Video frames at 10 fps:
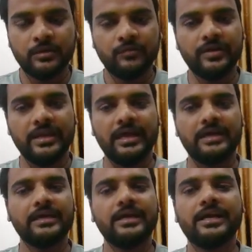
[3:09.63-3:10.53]
when
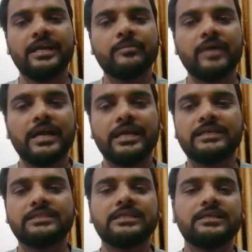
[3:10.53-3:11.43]
aggregate demand
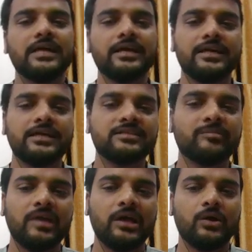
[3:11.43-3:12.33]
exceed the aggregate
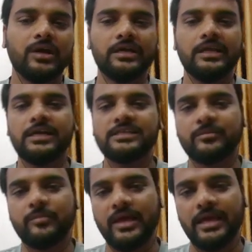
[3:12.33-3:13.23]
supply, or aggregate
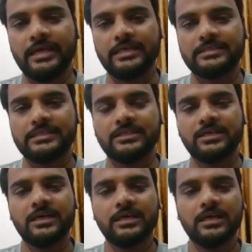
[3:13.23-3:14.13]
supply exceed the